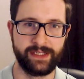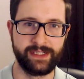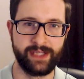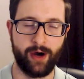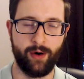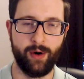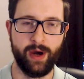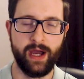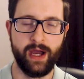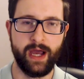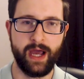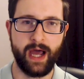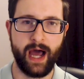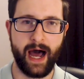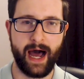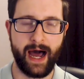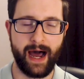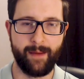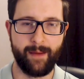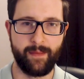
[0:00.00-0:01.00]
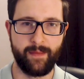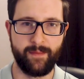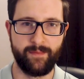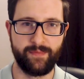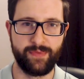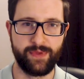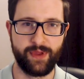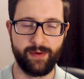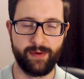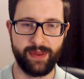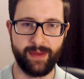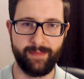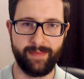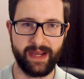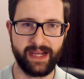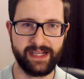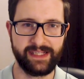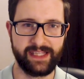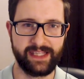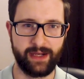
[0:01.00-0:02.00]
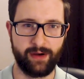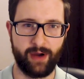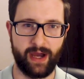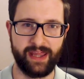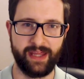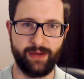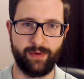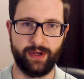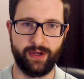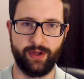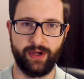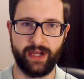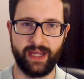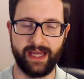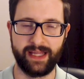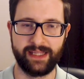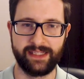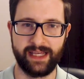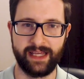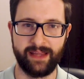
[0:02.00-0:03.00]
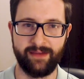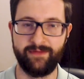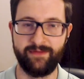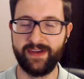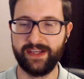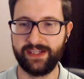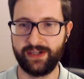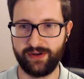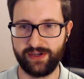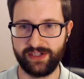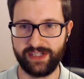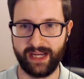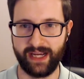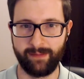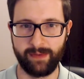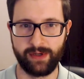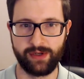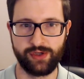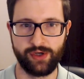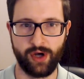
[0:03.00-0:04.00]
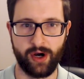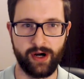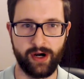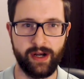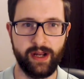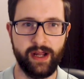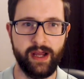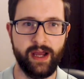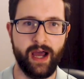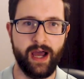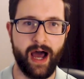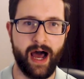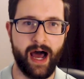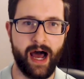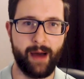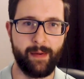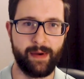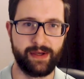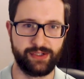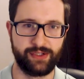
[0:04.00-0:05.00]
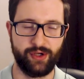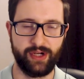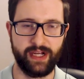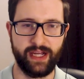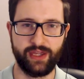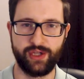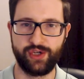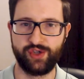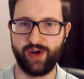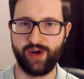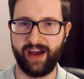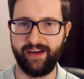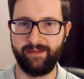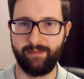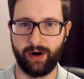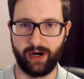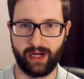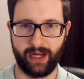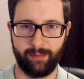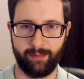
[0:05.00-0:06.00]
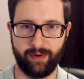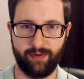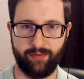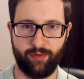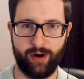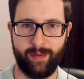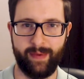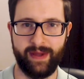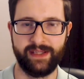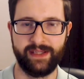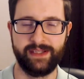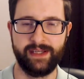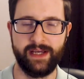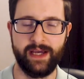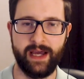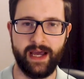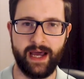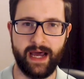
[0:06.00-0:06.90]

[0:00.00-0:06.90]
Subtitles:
So the biggest thing, I think, when looking at, say, the visitor segment chart is looking at the drive market performance.